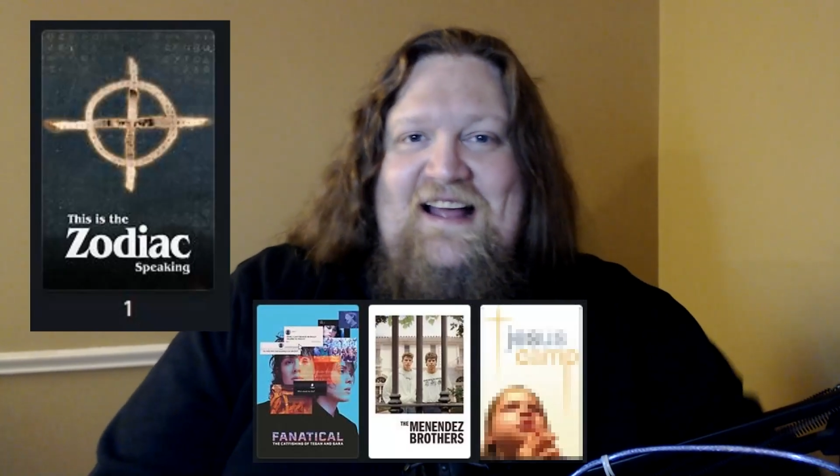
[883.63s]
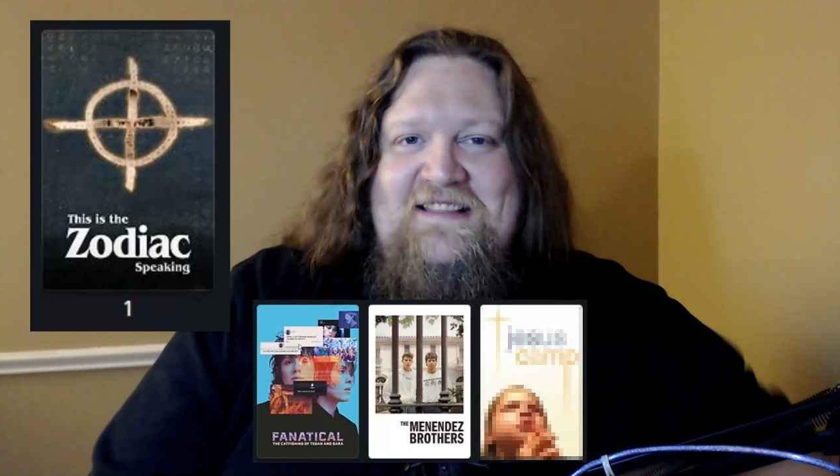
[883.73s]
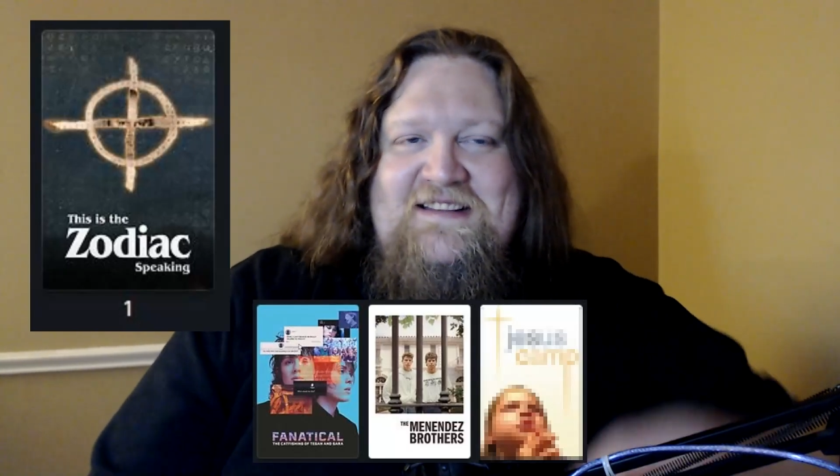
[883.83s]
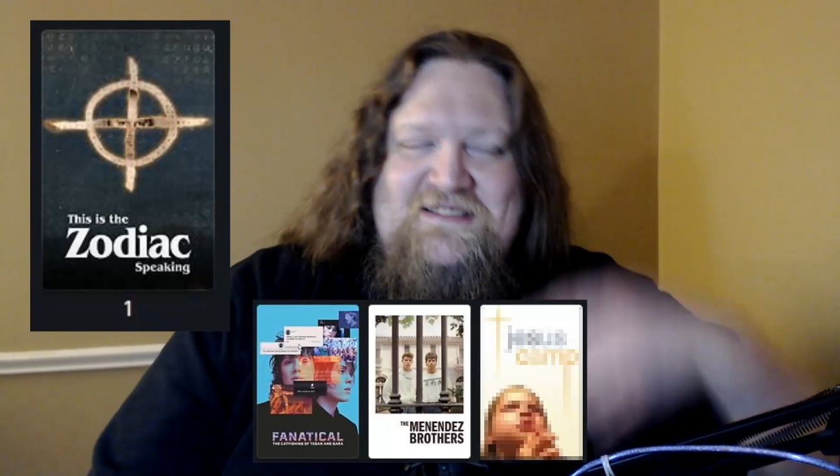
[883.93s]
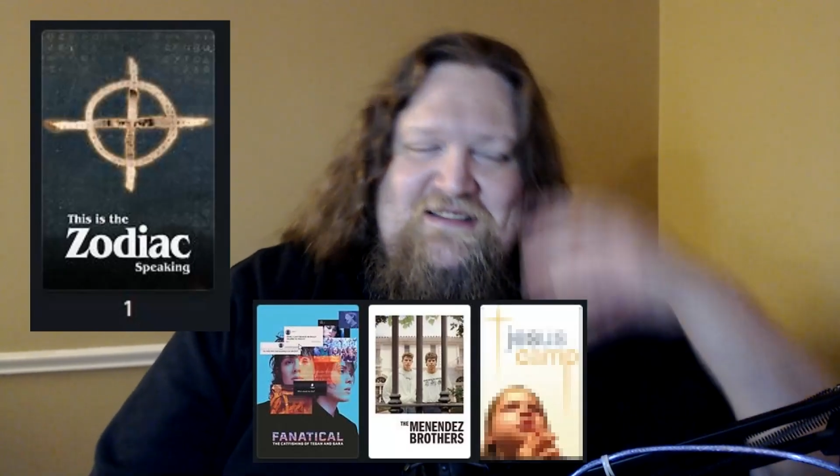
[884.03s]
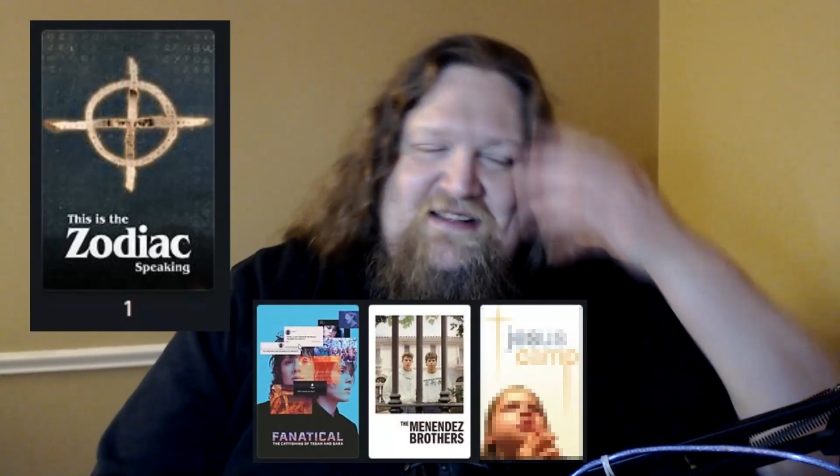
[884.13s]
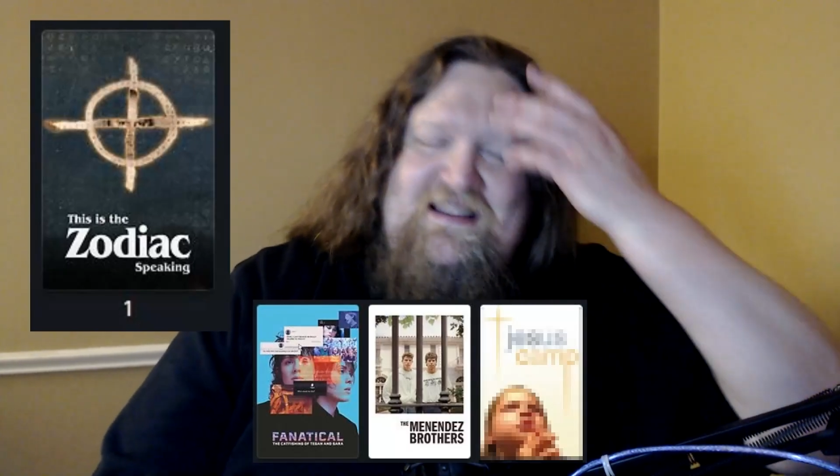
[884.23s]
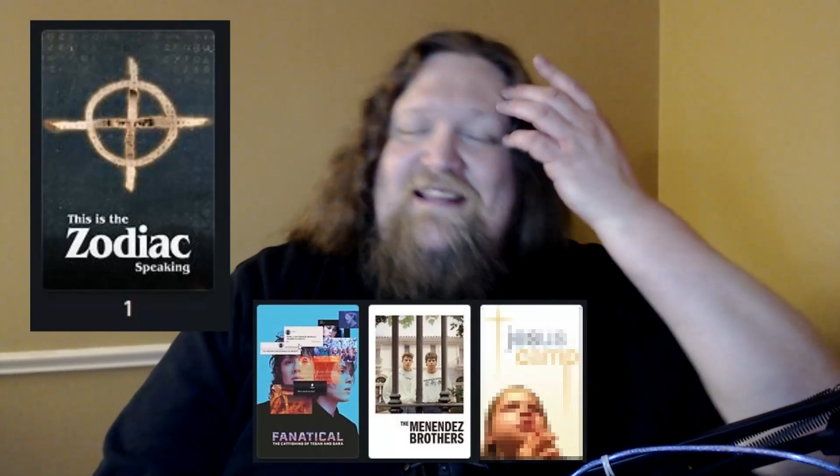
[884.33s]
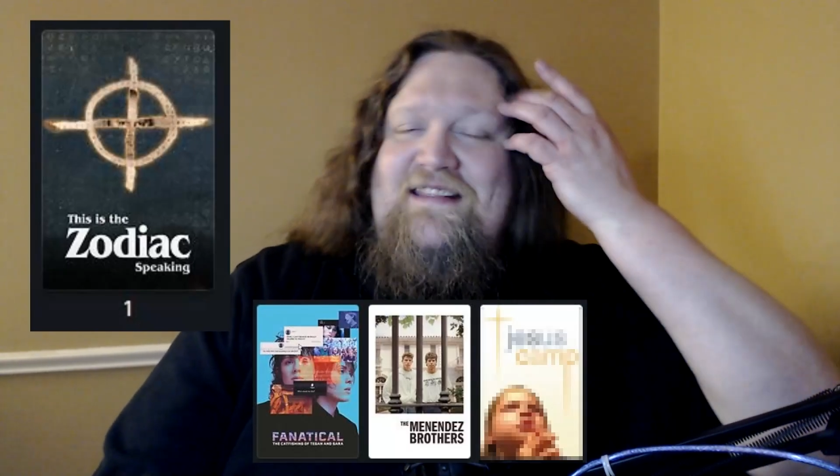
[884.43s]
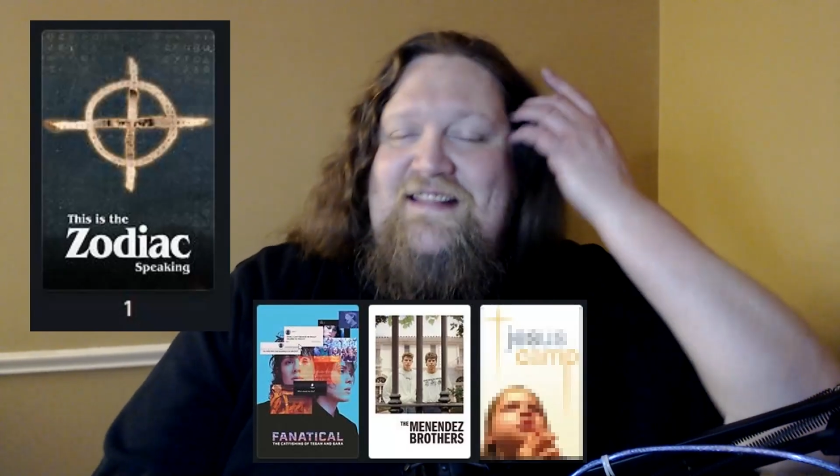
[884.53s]
This
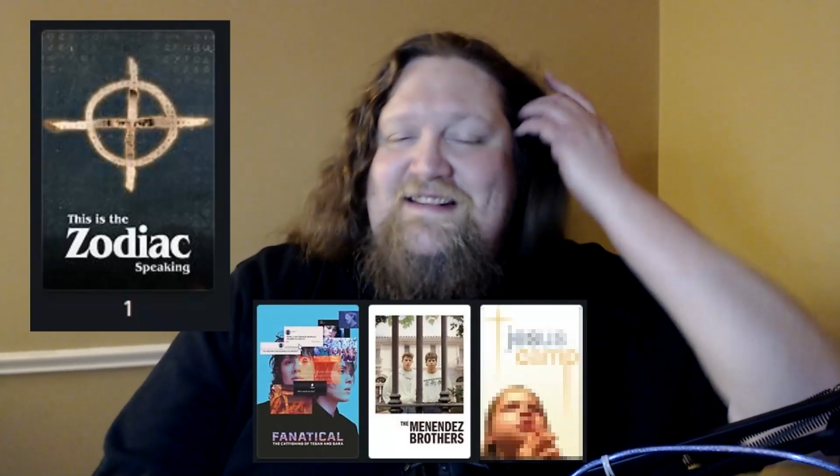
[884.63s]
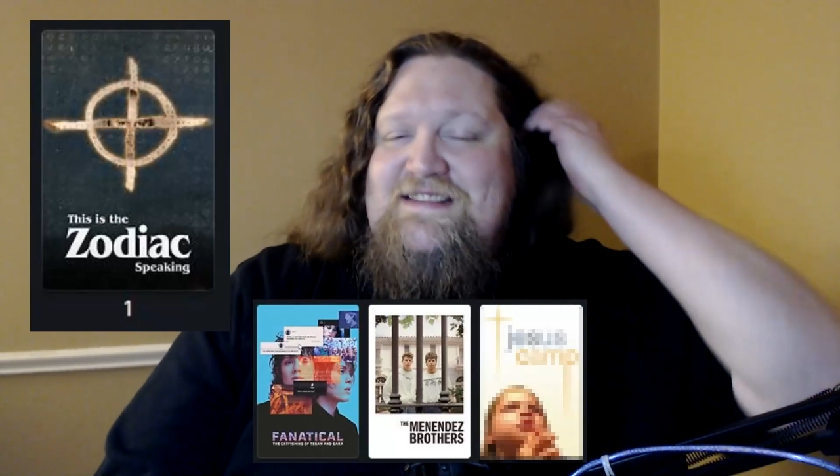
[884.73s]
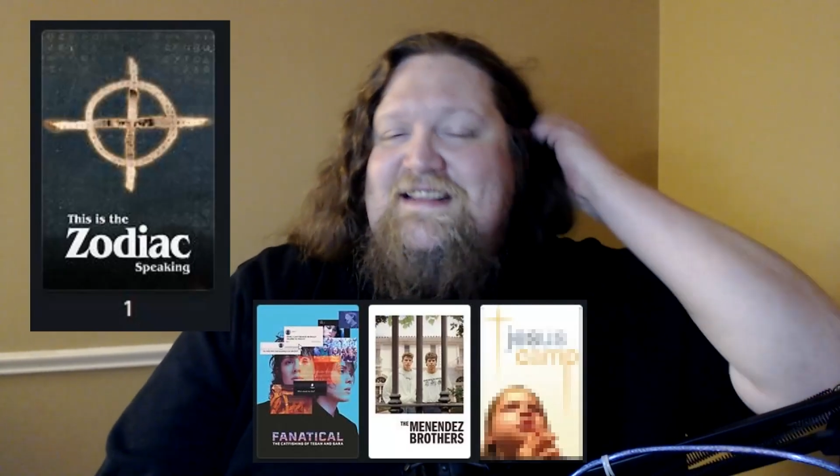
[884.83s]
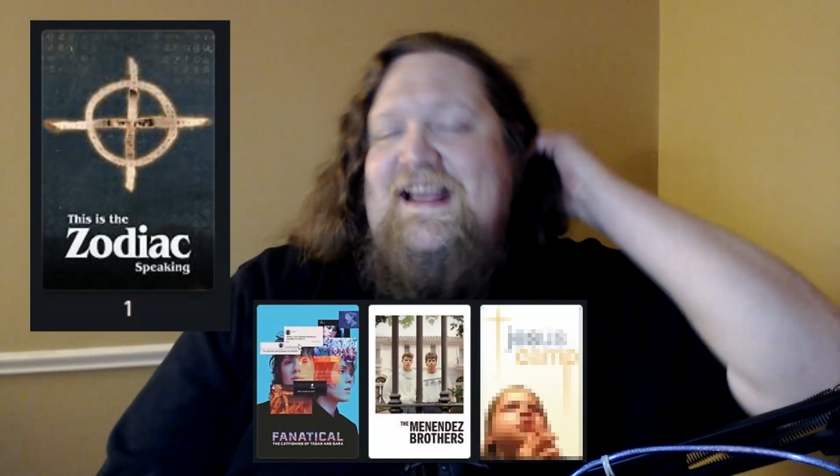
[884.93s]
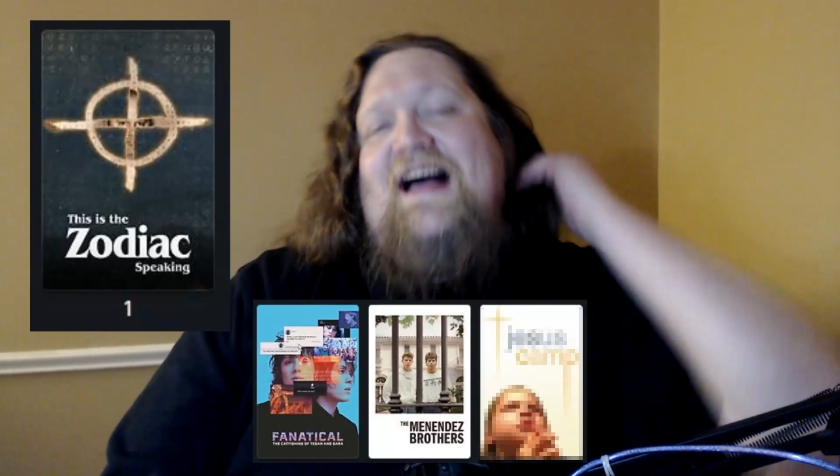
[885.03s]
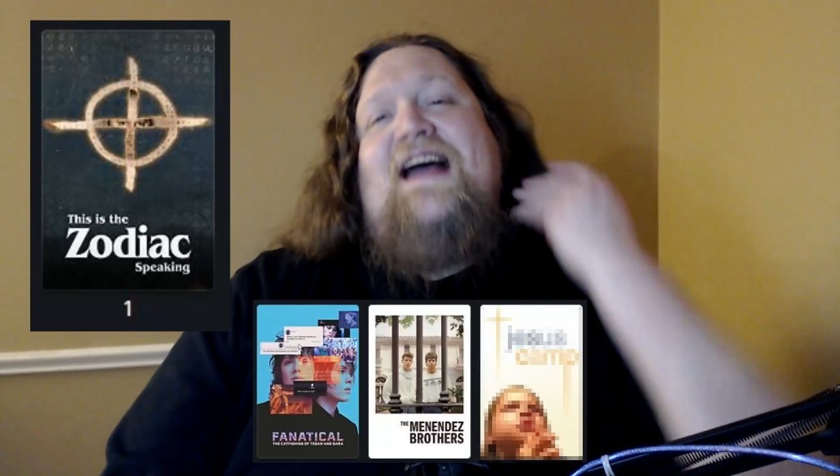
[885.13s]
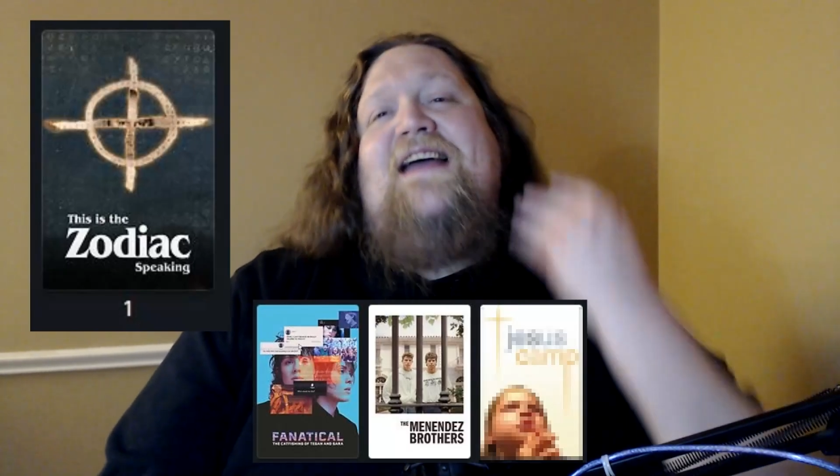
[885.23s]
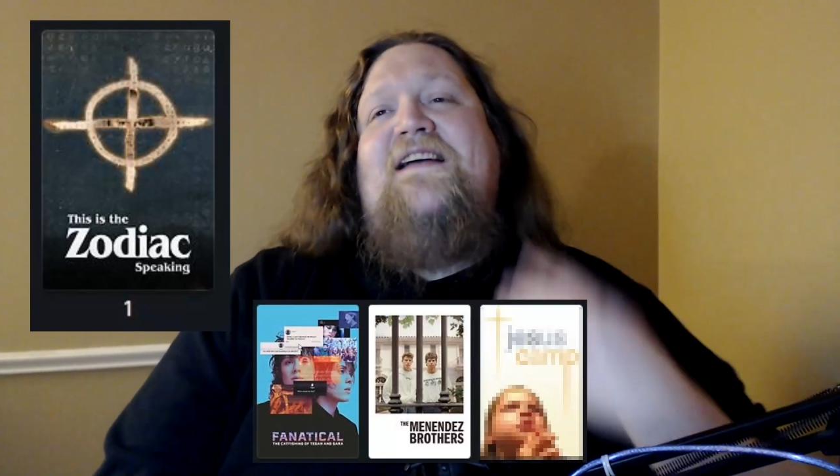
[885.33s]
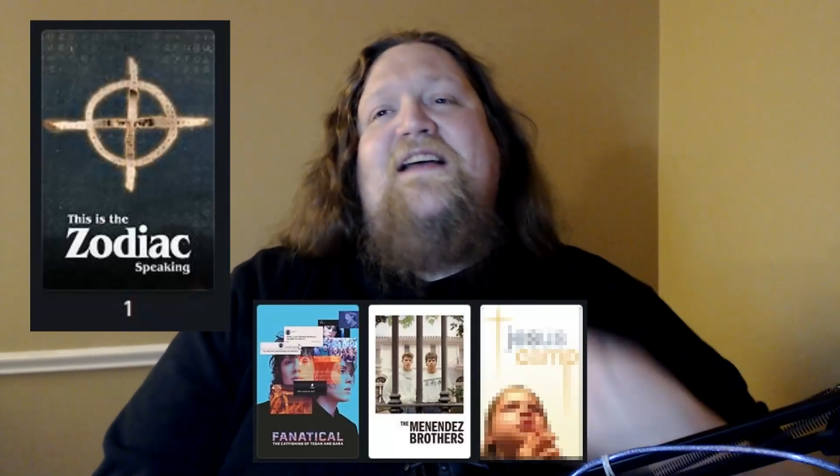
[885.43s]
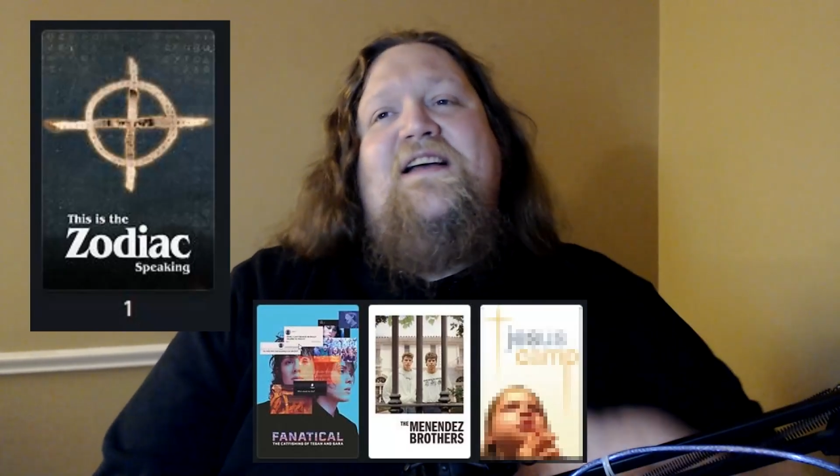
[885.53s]
is the guy.